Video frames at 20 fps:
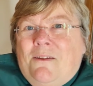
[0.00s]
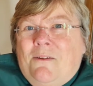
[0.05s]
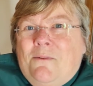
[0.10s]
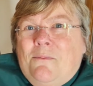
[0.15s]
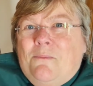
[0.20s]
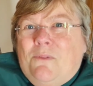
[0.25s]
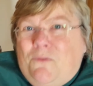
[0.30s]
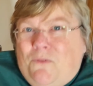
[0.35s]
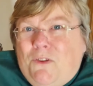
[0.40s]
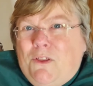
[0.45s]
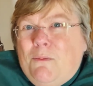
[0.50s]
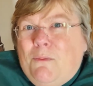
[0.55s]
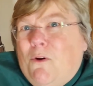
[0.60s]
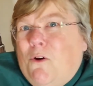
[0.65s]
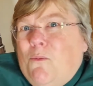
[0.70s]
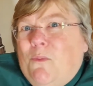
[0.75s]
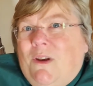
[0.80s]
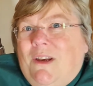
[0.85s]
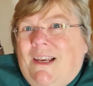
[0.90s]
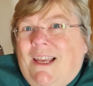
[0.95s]
But for the
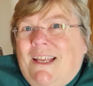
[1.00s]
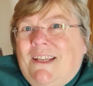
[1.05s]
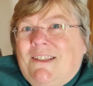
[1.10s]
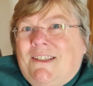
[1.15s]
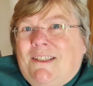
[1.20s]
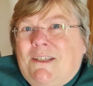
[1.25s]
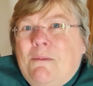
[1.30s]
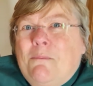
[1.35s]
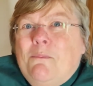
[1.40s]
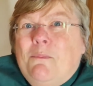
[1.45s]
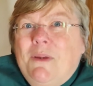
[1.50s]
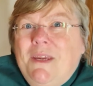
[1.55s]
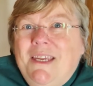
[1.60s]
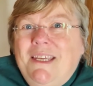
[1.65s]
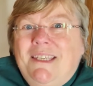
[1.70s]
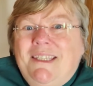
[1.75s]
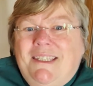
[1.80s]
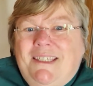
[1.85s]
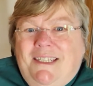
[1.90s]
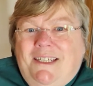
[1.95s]
moment, let's be
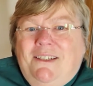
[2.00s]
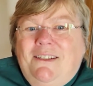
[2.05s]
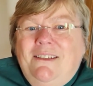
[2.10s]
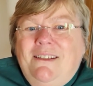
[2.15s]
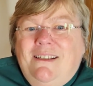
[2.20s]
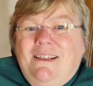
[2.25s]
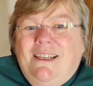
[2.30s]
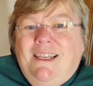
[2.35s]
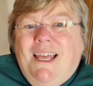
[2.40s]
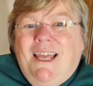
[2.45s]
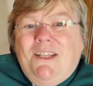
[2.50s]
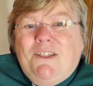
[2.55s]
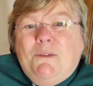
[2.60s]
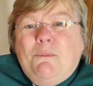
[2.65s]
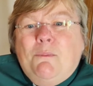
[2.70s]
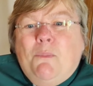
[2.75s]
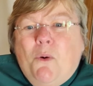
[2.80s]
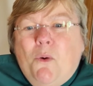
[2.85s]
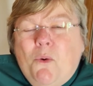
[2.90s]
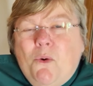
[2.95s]
still. Let's
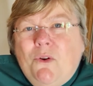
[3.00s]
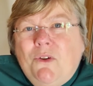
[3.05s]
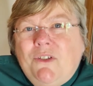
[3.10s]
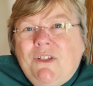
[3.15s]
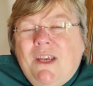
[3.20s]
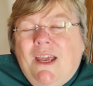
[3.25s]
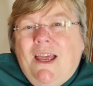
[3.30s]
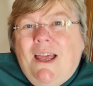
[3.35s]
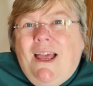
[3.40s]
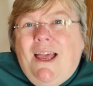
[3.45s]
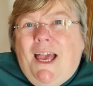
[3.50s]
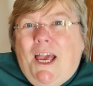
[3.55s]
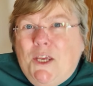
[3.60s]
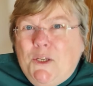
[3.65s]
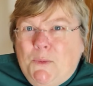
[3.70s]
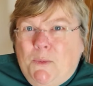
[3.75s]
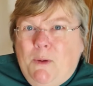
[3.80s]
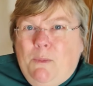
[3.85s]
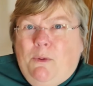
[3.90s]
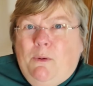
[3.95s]
pause
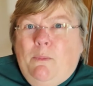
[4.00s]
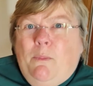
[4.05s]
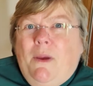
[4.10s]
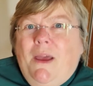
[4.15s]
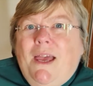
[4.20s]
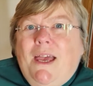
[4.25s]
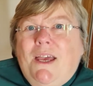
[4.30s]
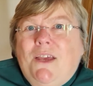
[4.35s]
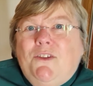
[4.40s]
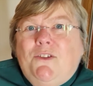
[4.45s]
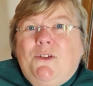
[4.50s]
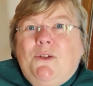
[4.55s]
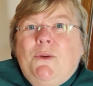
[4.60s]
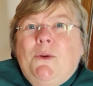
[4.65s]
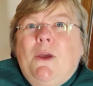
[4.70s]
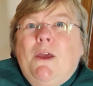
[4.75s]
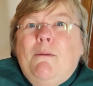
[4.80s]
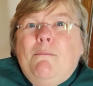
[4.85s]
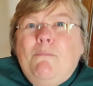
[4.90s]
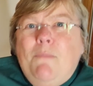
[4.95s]
as we prepare
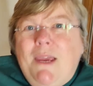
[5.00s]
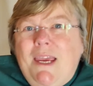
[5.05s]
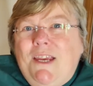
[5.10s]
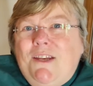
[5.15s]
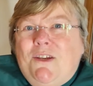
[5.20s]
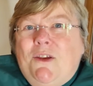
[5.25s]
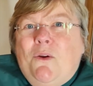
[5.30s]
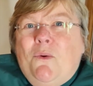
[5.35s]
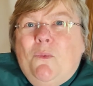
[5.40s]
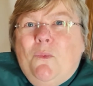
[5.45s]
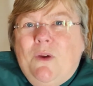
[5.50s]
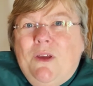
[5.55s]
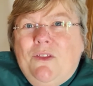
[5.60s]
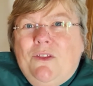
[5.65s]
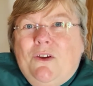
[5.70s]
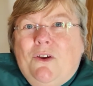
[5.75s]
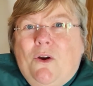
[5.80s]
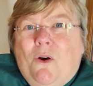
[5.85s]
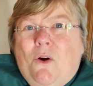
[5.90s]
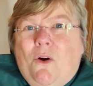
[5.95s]
to meet
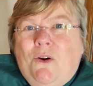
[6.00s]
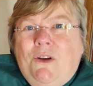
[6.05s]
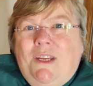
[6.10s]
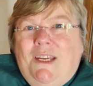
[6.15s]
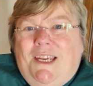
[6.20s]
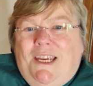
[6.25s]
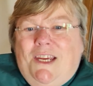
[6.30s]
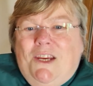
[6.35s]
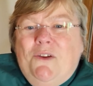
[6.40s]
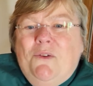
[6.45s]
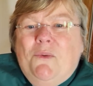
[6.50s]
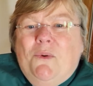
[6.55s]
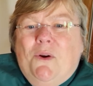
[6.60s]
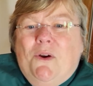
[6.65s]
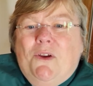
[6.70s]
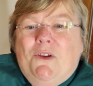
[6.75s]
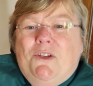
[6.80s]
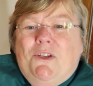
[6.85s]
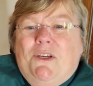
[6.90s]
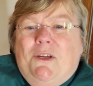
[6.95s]
with God in
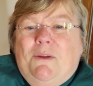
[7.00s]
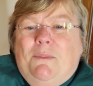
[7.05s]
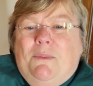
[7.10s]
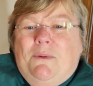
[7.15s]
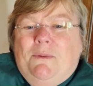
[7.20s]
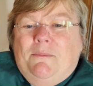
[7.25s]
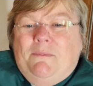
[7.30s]
worship.